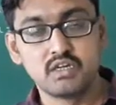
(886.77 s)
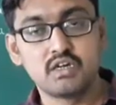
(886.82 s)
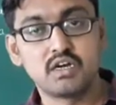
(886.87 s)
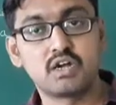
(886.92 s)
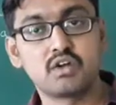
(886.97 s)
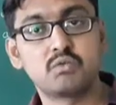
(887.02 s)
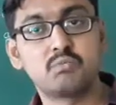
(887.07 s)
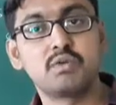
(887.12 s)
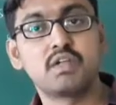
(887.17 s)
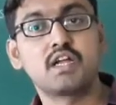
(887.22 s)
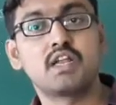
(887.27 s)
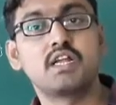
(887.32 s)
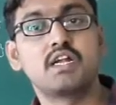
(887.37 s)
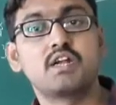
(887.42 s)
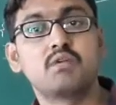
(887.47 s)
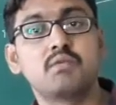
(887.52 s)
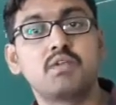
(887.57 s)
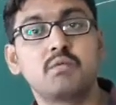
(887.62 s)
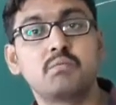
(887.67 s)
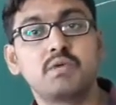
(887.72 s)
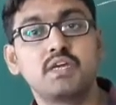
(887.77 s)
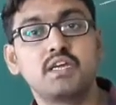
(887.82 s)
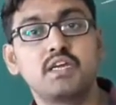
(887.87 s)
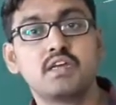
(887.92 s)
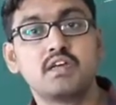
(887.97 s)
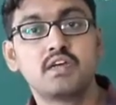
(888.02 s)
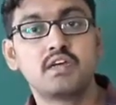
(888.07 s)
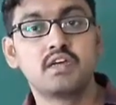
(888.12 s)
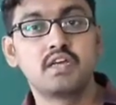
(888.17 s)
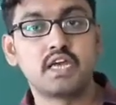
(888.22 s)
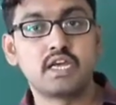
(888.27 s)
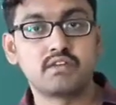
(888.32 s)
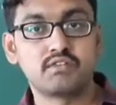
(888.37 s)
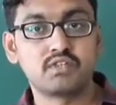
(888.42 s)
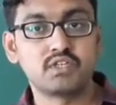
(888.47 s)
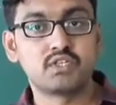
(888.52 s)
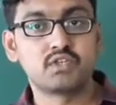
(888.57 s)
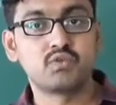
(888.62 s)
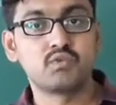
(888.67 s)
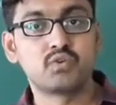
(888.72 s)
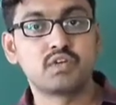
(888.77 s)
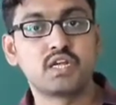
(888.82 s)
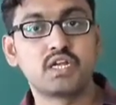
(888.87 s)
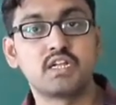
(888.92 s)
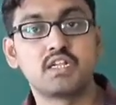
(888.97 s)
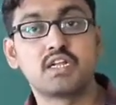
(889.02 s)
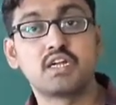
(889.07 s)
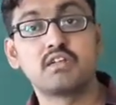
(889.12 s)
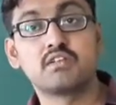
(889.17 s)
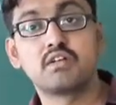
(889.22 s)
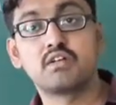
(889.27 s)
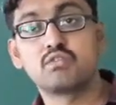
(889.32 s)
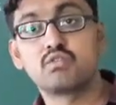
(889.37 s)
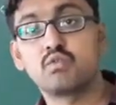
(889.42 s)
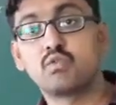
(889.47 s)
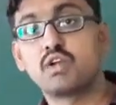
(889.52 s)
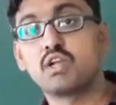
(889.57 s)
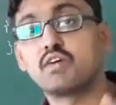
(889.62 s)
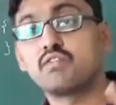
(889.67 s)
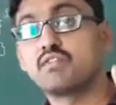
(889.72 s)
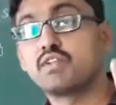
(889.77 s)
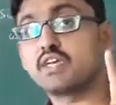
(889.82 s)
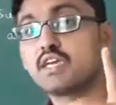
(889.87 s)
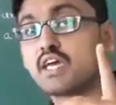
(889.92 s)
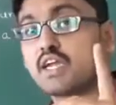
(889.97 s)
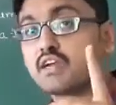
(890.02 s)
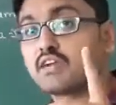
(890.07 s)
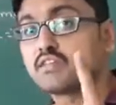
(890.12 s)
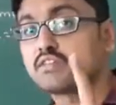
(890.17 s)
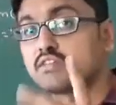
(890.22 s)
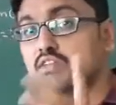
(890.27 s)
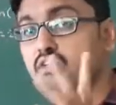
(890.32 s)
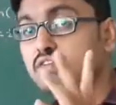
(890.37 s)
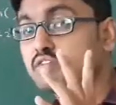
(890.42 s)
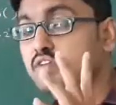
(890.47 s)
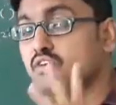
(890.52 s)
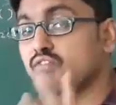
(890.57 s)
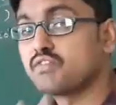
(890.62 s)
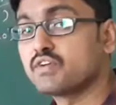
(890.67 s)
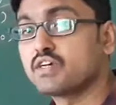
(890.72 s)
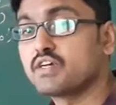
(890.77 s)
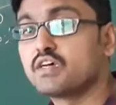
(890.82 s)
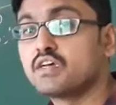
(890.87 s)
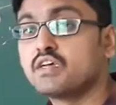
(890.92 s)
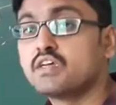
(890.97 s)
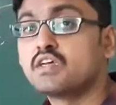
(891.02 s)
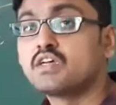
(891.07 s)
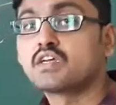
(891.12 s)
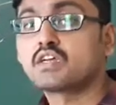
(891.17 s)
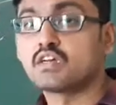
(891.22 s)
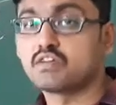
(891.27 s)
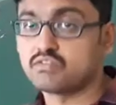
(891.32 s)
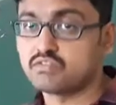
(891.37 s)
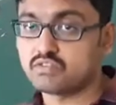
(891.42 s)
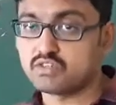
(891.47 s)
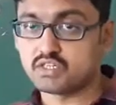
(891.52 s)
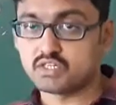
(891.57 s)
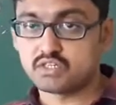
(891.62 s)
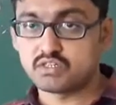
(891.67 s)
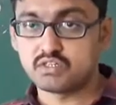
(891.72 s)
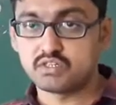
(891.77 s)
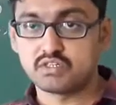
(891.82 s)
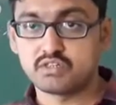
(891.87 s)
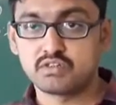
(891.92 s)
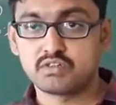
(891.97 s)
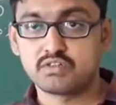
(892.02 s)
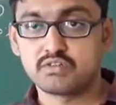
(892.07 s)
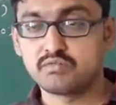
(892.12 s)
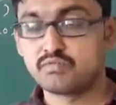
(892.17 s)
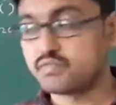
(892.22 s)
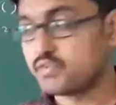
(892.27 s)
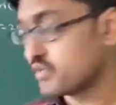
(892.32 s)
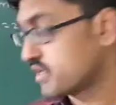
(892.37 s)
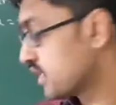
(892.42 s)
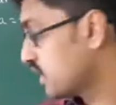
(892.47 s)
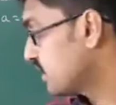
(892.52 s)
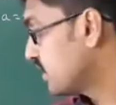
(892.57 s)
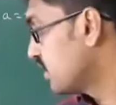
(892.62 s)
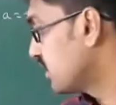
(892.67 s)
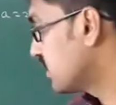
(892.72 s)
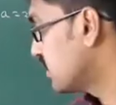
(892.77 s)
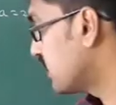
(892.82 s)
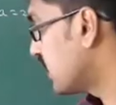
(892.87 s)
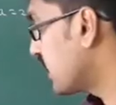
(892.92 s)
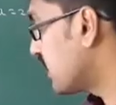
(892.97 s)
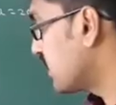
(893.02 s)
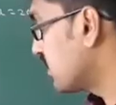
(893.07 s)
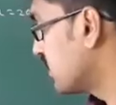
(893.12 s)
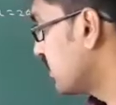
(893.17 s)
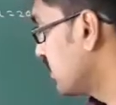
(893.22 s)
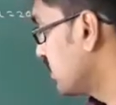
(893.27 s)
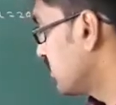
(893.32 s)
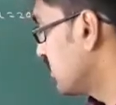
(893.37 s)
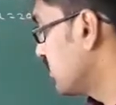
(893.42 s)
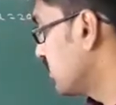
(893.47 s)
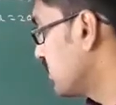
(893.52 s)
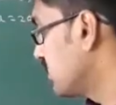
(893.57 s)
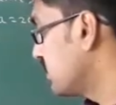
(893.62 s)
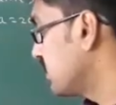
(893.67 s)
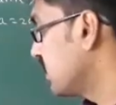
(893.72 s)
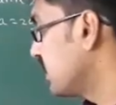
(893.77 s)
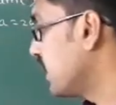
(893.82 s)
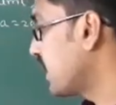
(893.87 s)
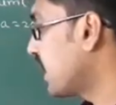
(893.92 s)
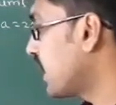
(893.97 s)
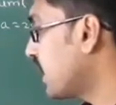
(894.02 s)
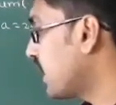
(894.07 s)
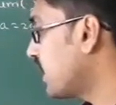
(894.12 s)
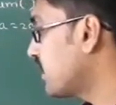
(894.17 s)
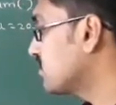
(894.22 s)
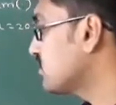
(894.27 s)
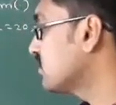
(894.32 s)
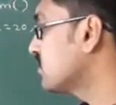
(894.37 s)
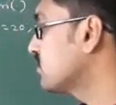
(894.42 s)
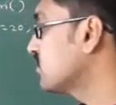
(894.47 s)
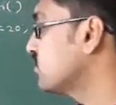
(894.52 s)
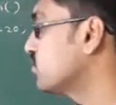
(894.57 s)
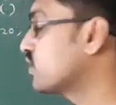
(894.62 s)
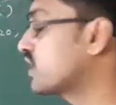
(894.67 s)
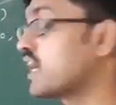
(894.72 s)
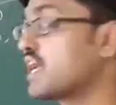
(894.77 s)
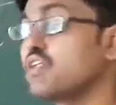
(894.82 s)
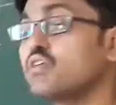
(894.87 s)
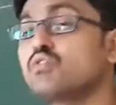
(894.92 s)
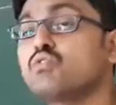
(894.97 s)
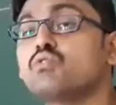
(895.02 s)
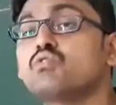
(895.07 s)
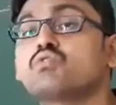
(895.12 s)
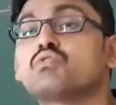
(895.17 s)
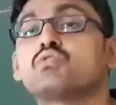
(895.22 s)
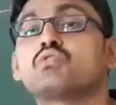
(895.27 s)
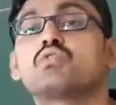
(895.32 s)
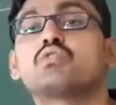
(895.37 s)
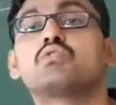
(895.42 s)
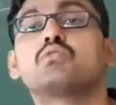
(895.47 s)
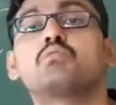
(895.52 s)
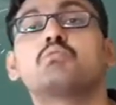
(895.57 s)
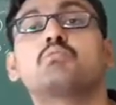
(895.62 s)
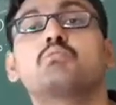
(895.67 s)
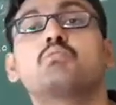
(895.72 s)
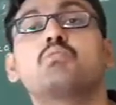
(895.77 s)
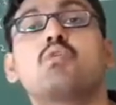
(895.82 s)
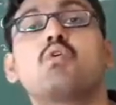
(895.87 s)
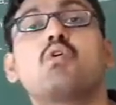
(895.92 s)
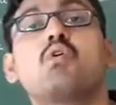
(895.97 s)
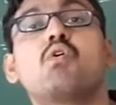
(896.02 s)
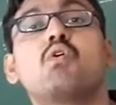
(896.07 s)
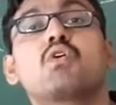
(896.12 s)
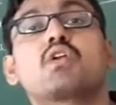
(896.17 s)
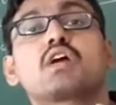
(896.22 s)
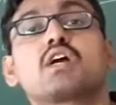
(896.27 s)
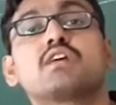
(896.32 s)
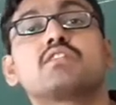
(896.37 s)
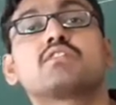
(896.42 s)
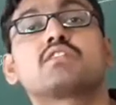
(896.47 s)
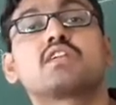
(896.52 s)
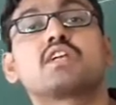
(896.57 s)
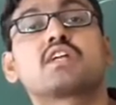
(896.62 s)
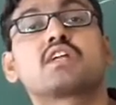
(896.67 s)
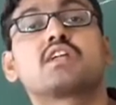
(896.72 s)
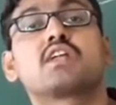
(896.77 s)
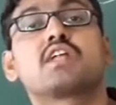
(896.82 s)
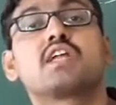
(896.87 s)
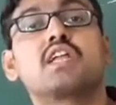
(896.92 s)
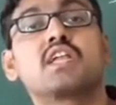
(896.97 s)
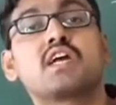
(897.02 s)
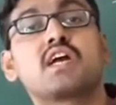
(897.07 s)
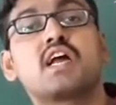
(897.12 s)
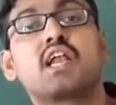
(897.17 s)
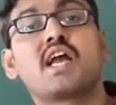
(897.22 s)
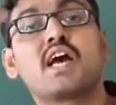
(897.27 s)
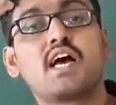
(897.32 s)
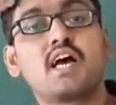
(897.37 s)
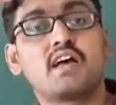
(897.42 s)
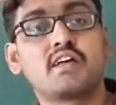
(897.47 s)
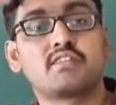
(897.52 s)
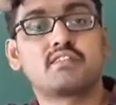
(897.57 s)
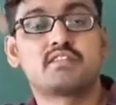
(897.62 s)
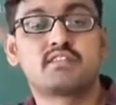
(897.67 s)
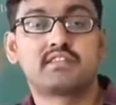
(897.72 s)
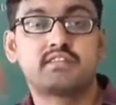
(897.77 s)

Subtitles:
Automatically it will be executed. That is also one of the characteristics of a constructor. Okay, then it has, you can use more constructor in class.